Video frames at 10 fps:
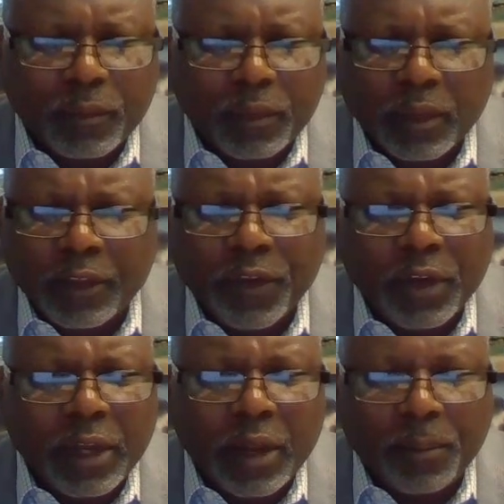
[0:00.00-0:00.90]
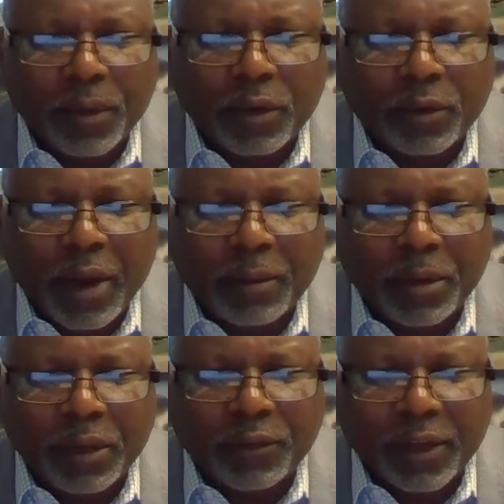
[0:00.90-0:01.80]
If you need help with your credit,
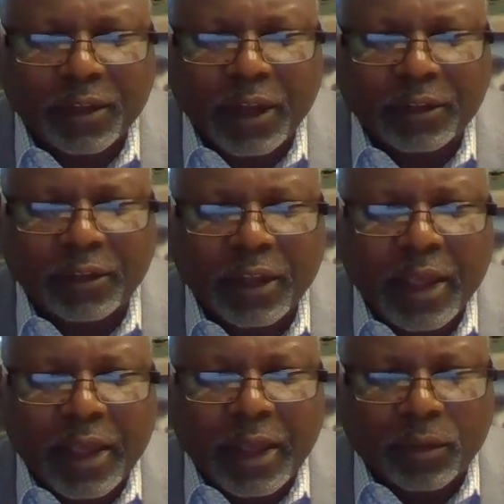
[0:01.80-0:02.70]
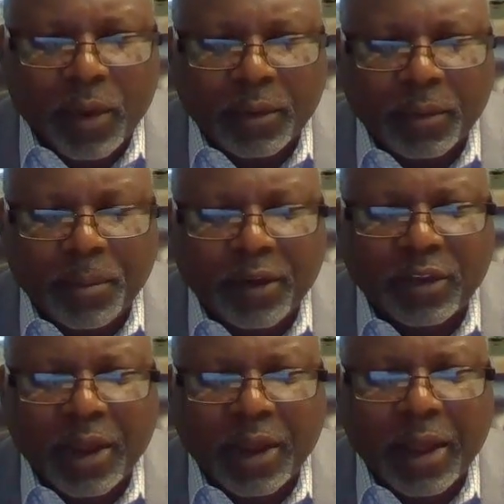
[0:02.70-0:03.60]
please visit us at
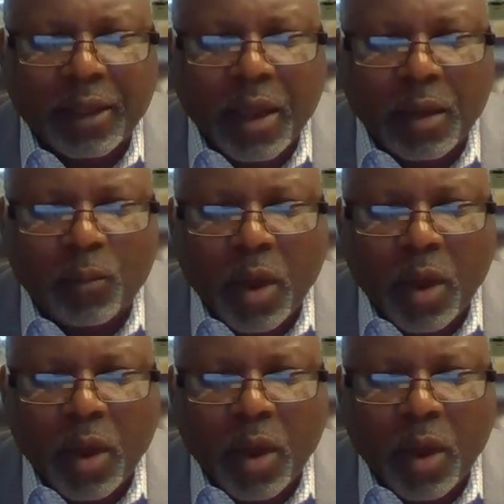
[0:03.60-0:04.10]
thecreditrepairshop.com.